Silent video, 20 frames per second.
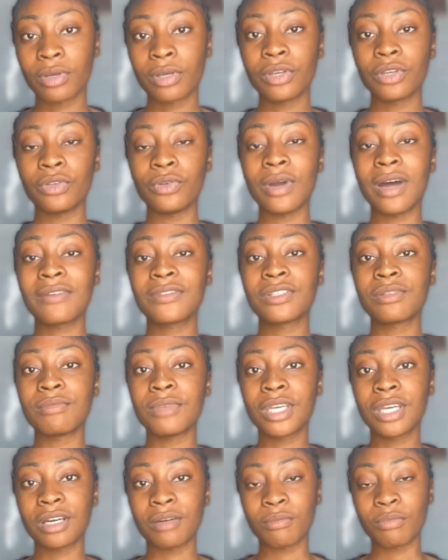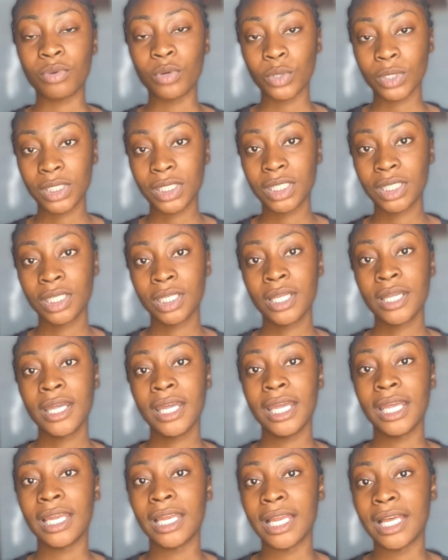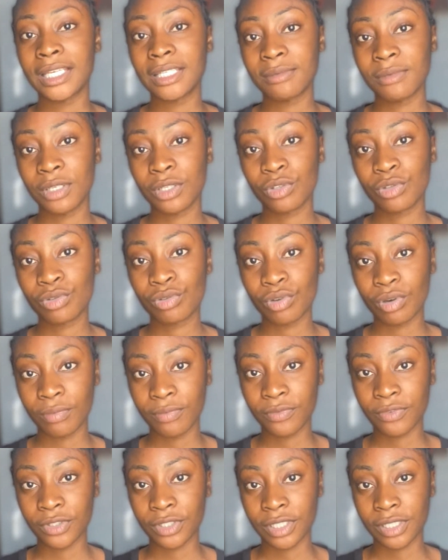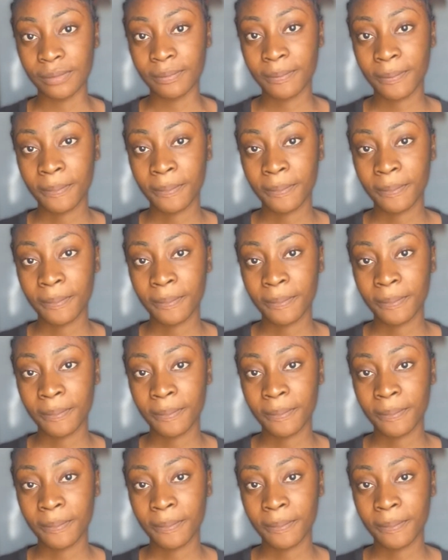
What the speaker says: You have to make a butt enlargement scrub for them.